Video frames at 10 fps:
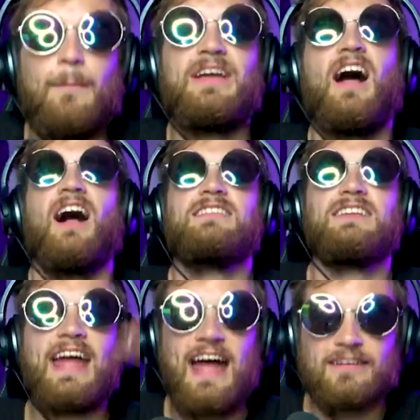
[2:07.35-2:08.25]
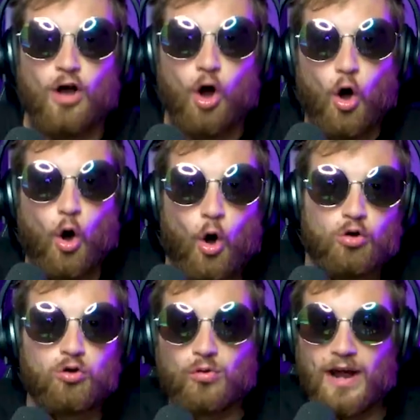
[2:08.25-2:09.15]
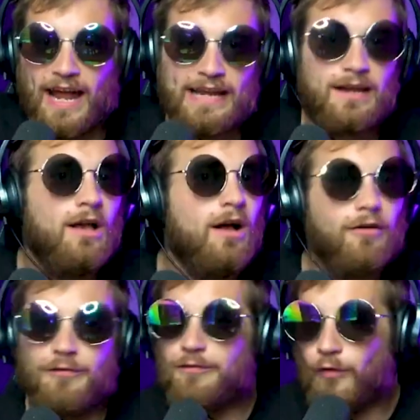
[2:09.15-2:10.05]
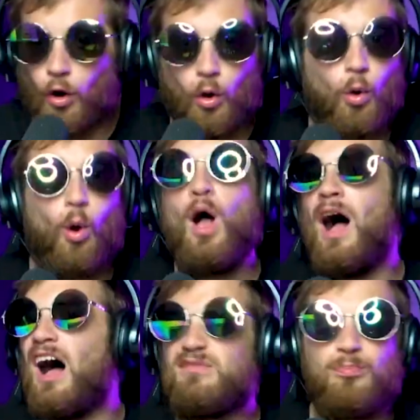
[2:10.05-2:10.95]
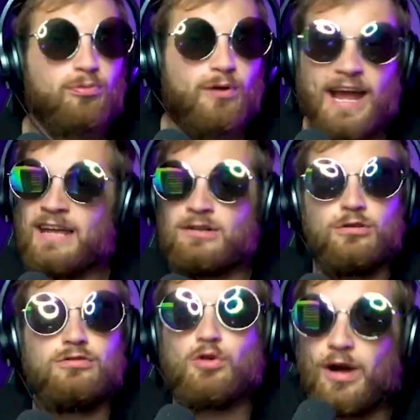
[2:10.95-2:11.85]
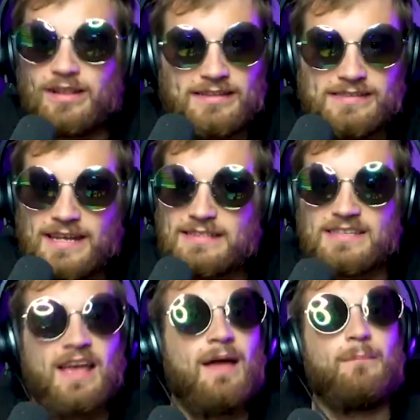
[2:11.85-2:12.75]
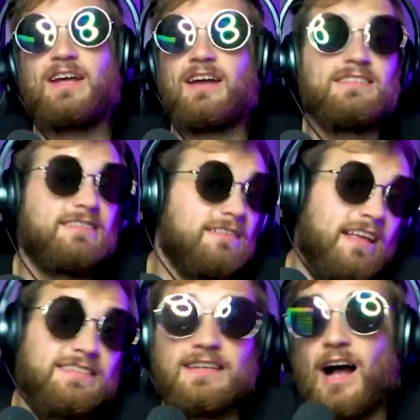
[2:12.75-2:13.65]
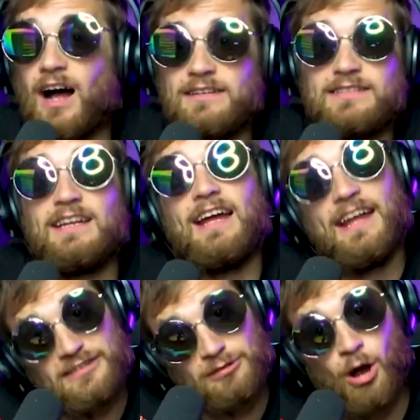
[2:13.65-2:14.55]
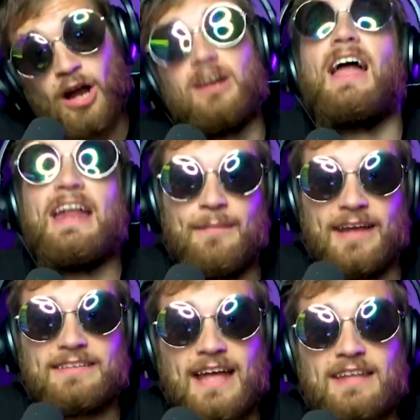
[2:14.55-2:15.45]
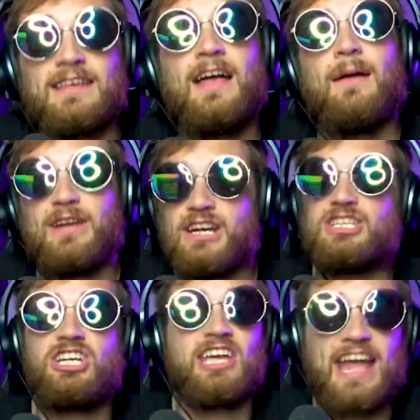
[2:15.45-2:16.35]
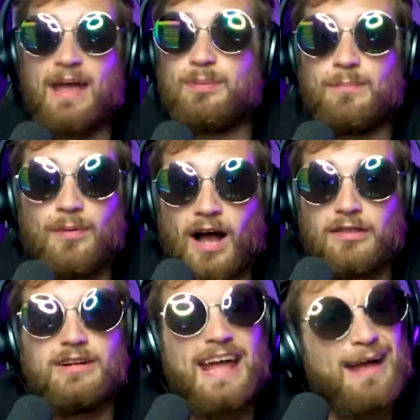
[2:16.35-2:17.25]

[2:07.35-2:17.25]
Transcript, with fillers: Beyonce has a whole crate full of brand new toilet seats because, listen, honestly, it's smart and it makes sense because she can't be bothered.